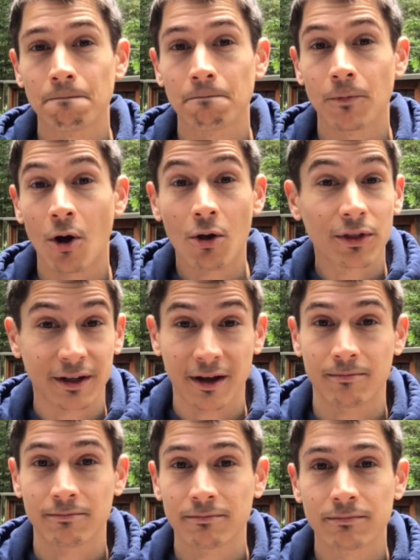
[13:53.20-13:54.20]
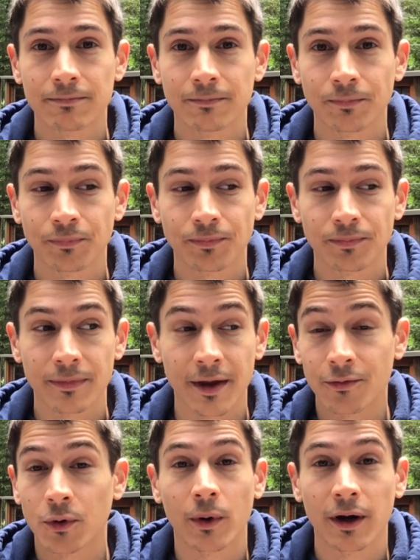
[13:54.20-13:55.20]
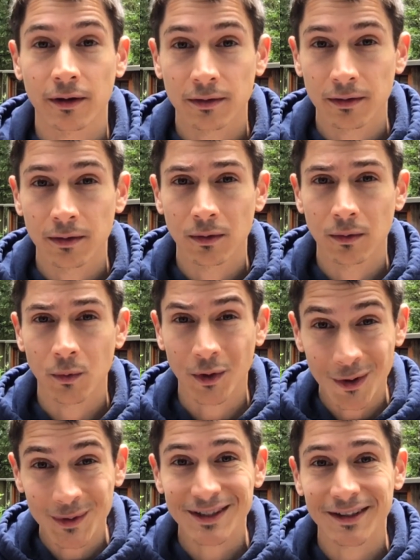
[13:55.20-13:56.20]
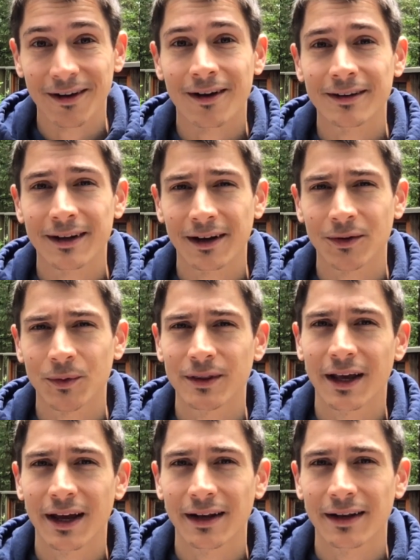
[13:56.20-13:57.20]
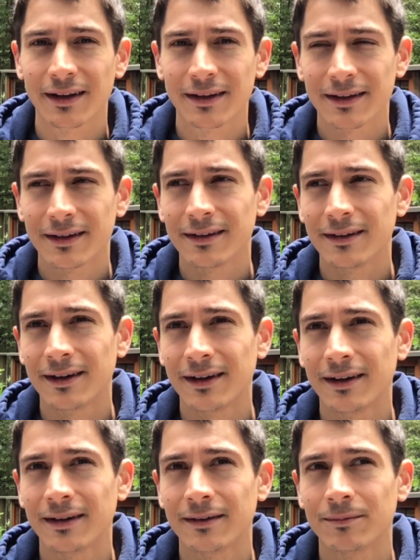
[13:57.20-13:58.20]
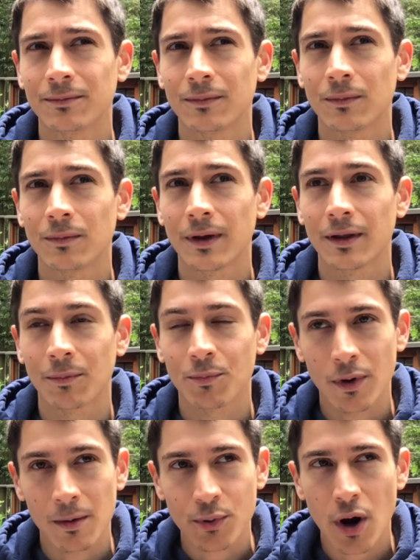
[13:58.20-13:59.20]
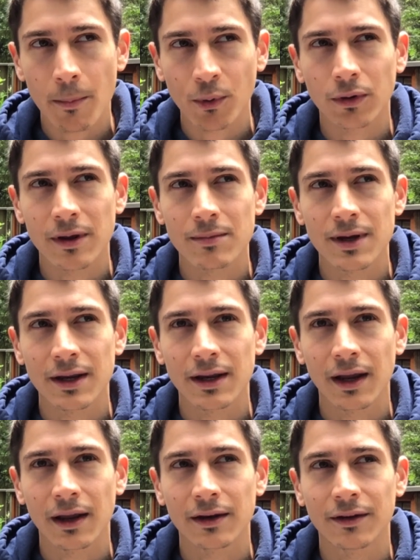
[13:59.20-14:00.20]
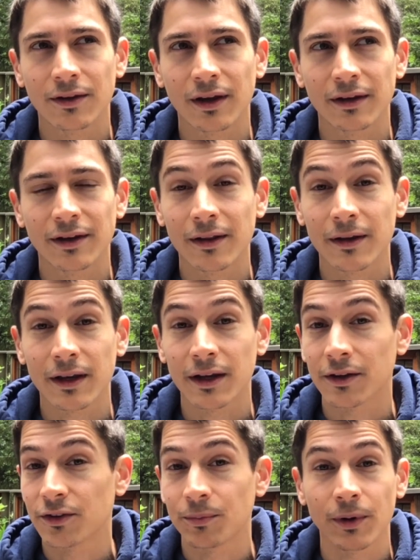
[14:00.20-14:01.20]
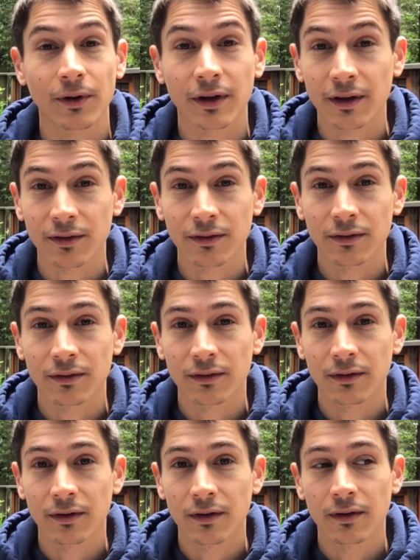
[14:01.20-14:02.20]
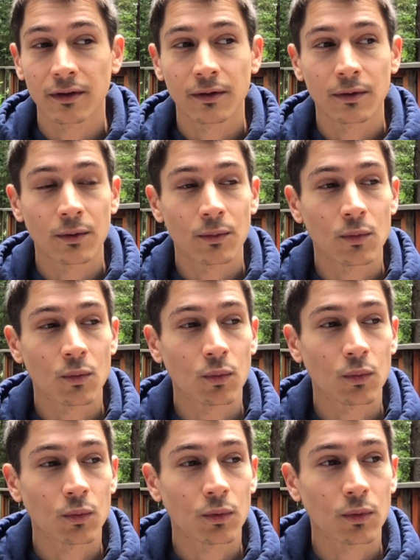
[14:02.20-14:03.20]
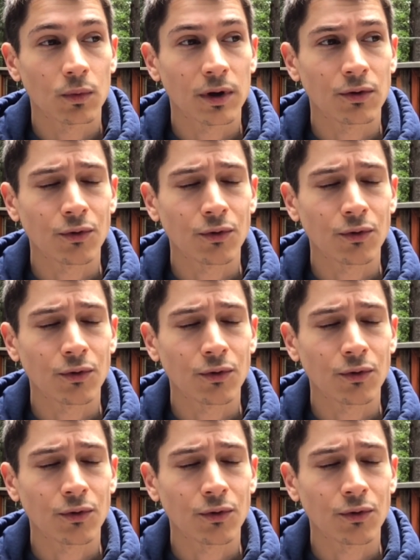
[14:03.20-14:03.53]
all the time, everywhere. We're always in contact with that. A properly mediated psychedelic experience can